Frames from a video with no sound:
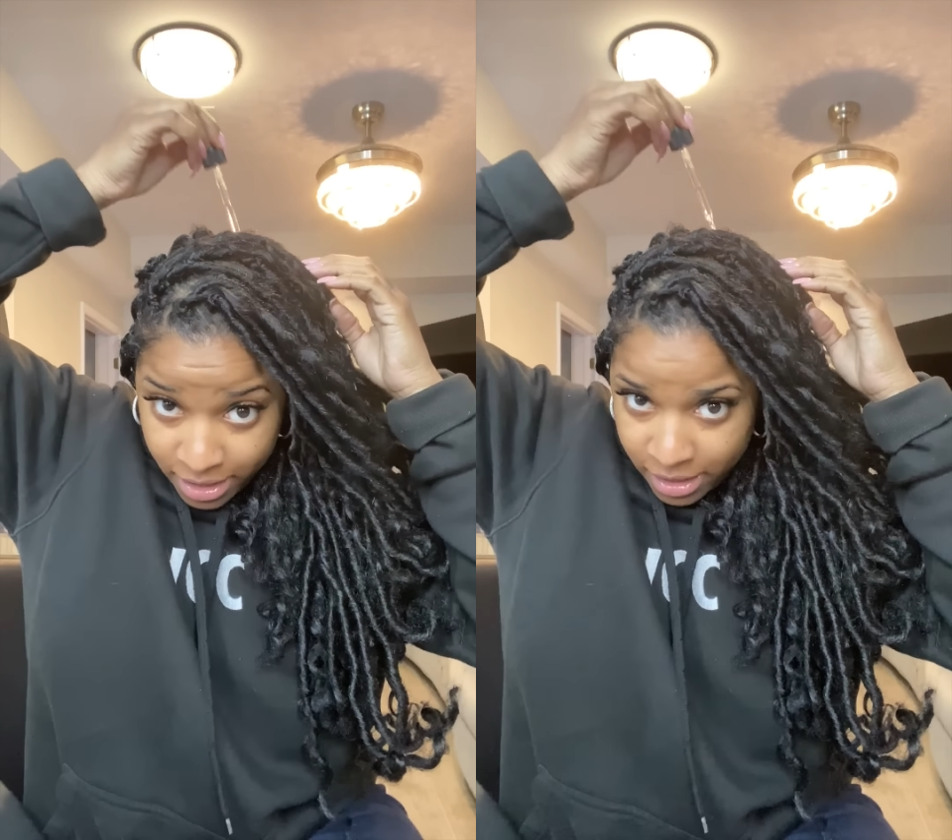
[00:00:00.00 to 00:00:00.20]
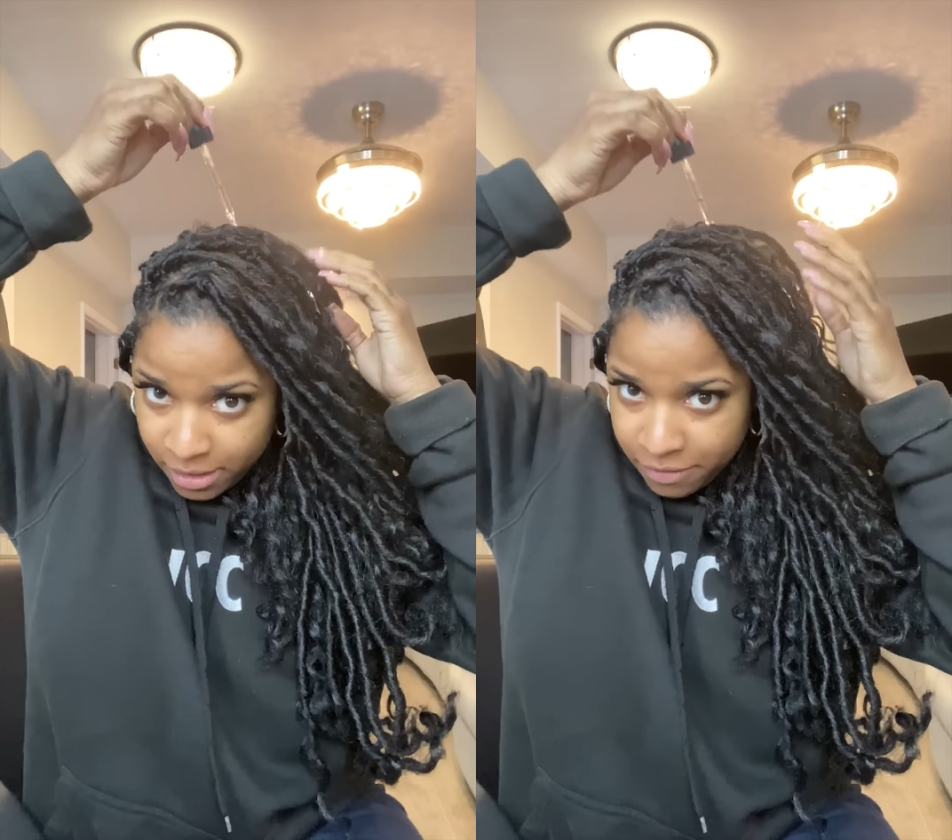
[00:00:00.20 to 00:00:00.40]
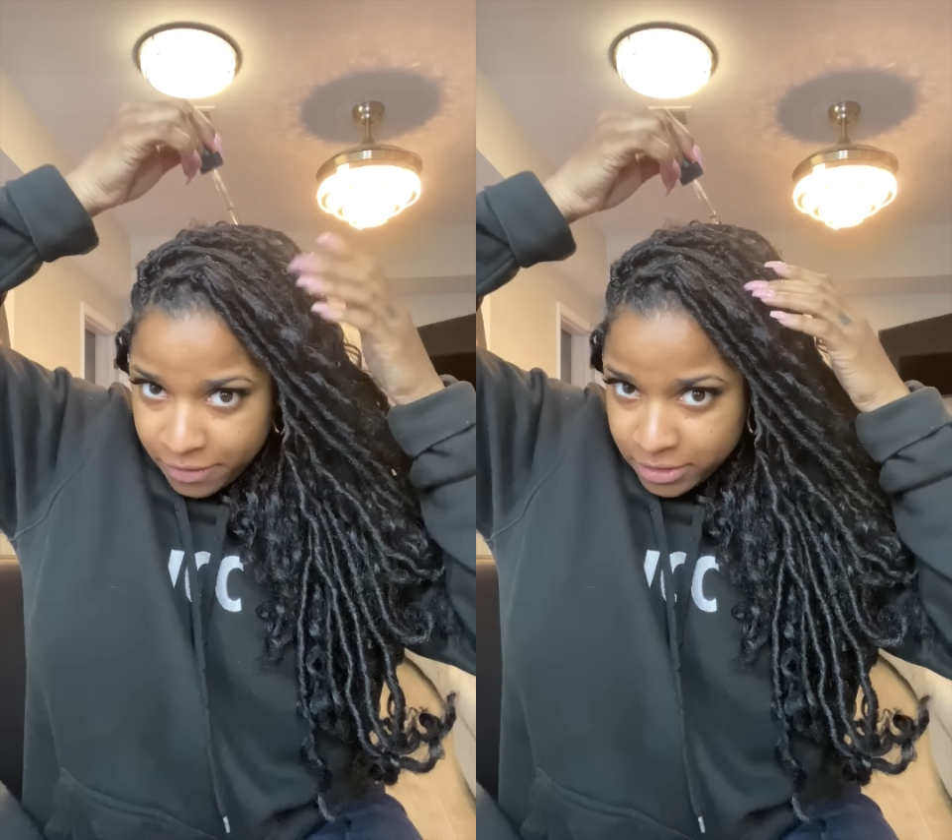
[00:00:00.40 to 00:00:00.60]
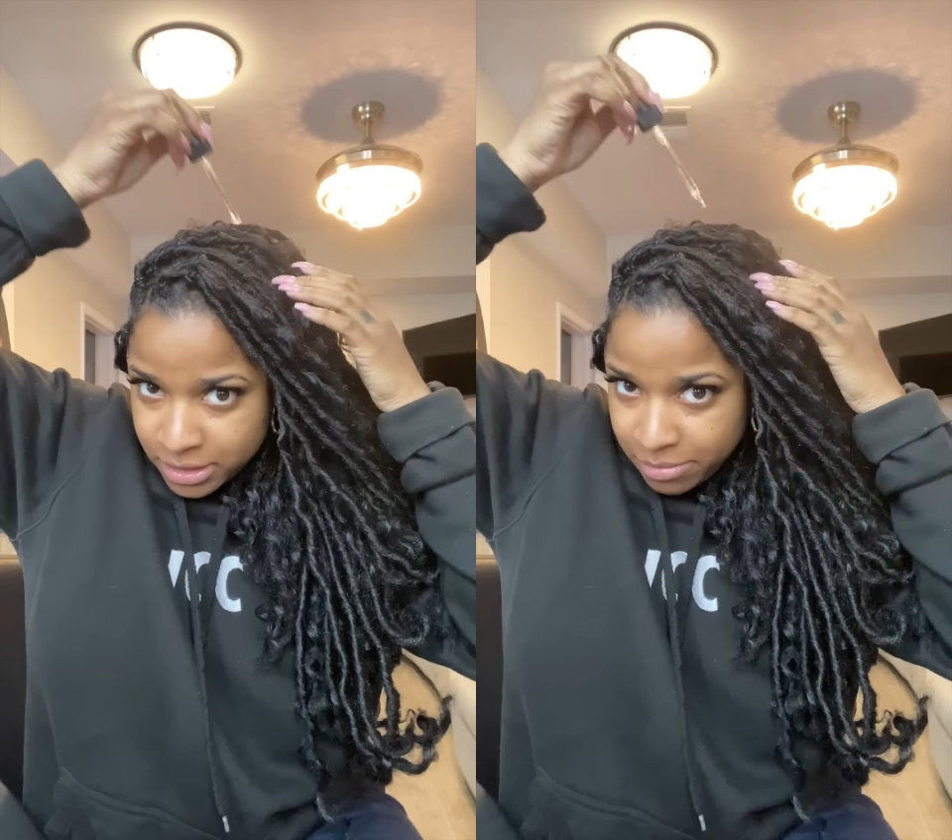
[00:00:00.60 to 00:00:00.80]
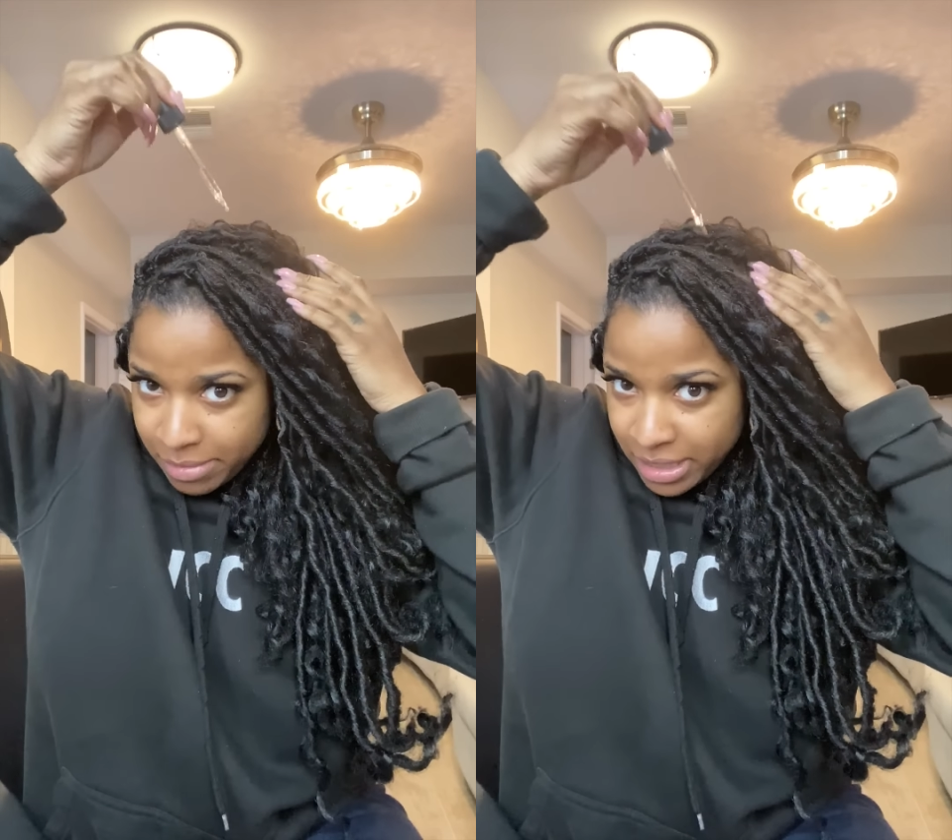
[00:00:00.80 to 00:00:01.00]
It feels
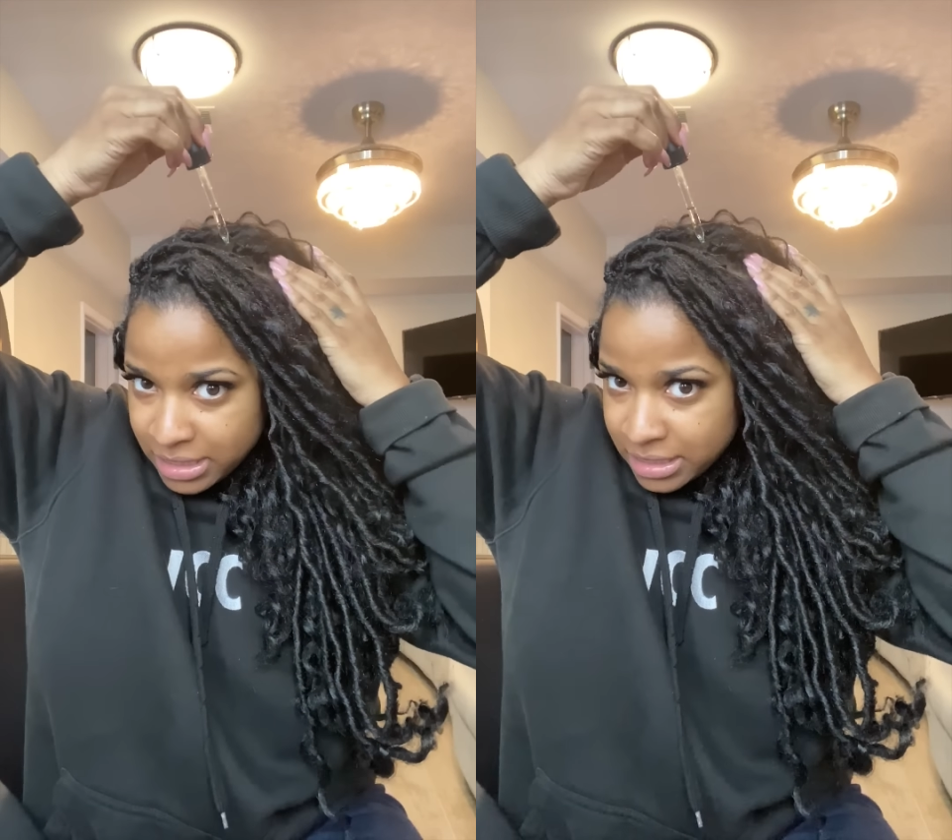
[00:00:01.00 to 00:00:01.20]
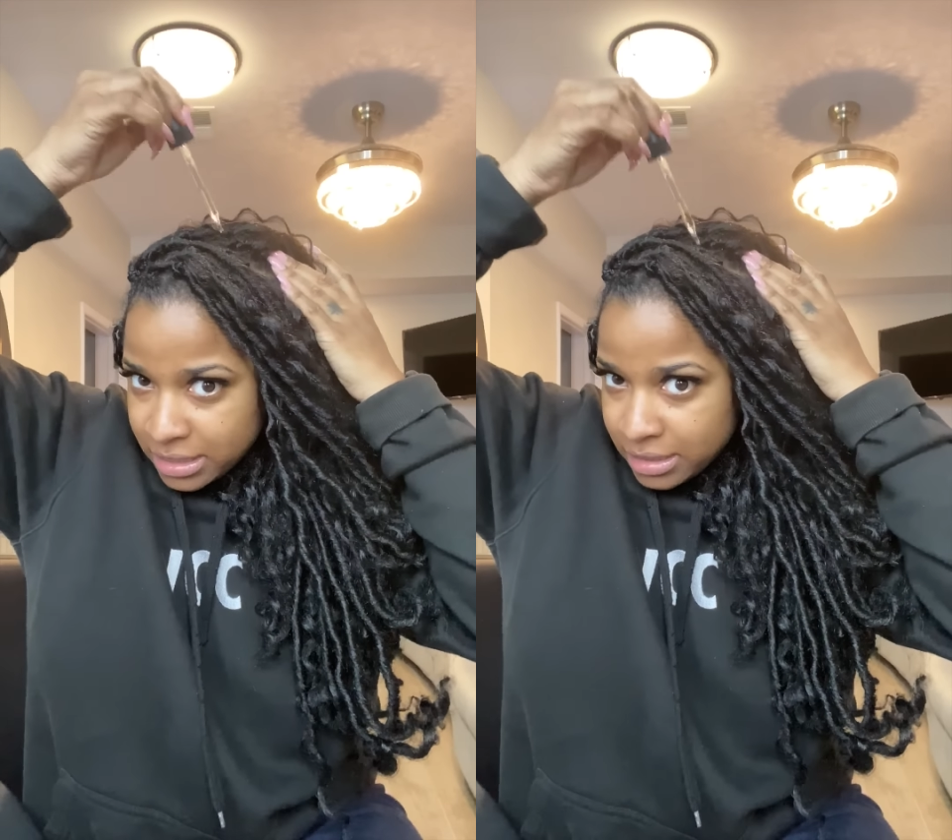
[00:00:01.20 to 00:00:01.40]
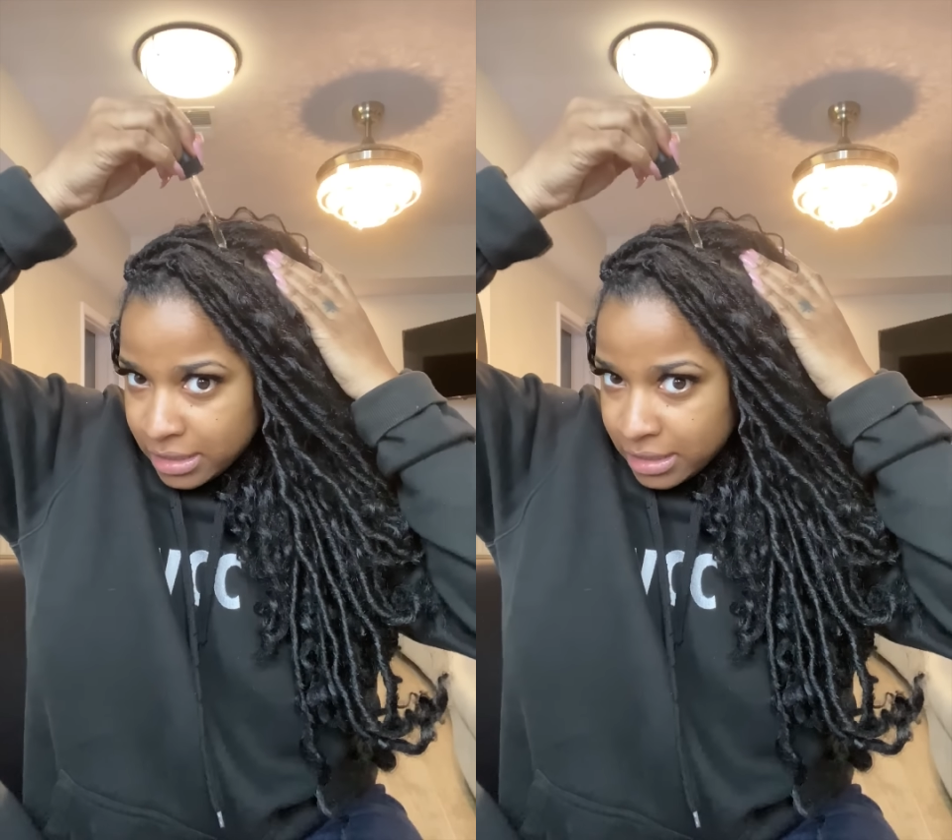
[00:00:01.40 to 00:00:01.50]
amazing,